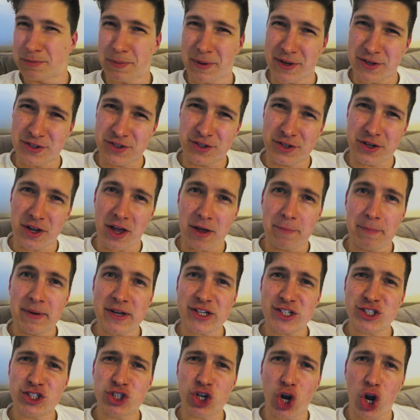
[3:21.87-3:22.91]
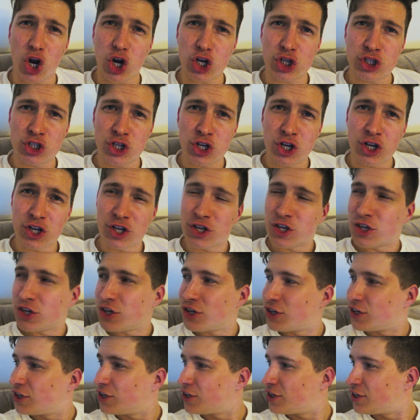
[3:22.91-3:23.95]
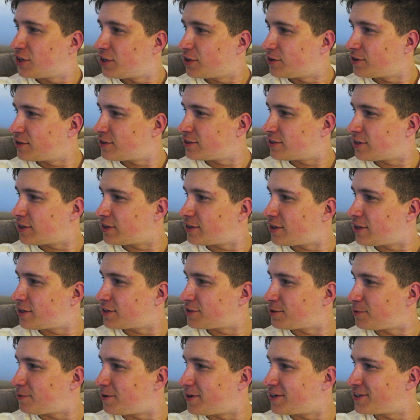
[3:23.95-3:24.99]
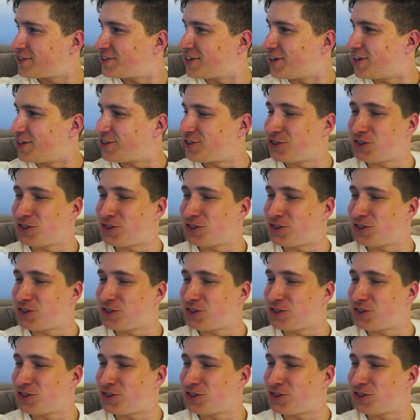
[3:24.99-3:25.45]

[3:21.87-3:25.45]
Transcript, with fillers: It's a bit, ch bit chucked. That's the word, isn't it?